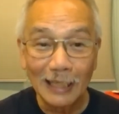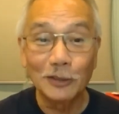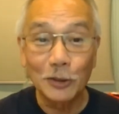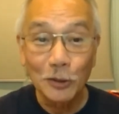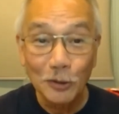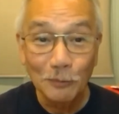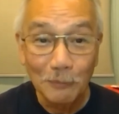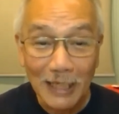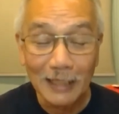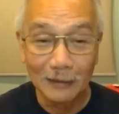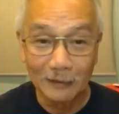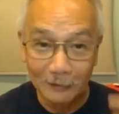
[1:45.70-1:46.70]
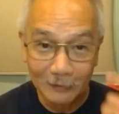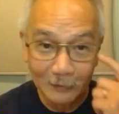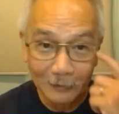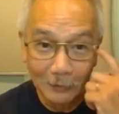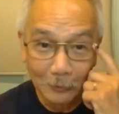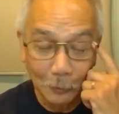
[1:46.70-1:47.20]
it should mean
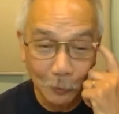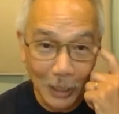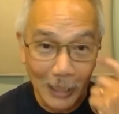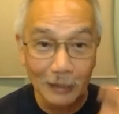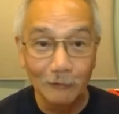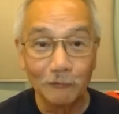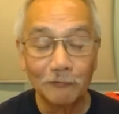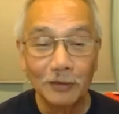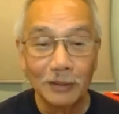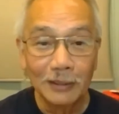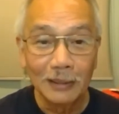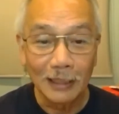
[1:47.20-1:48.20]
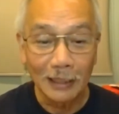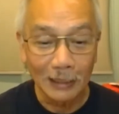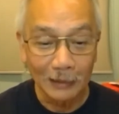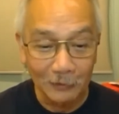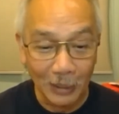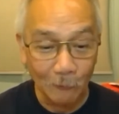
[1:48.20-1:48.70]
to have
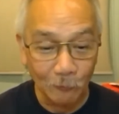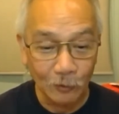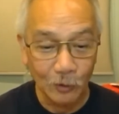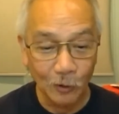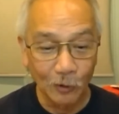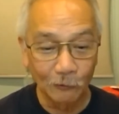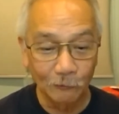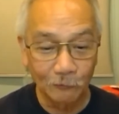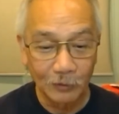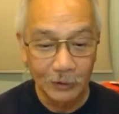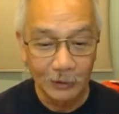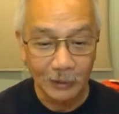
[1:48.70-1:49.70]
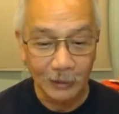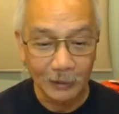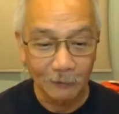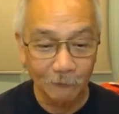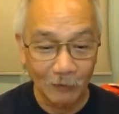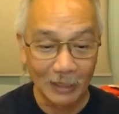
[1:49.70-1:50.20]
uh, depth of
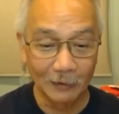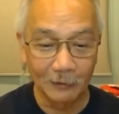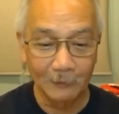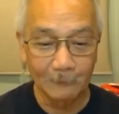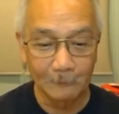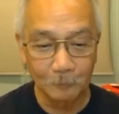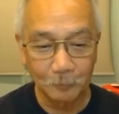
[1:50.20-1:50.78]
uh, faith.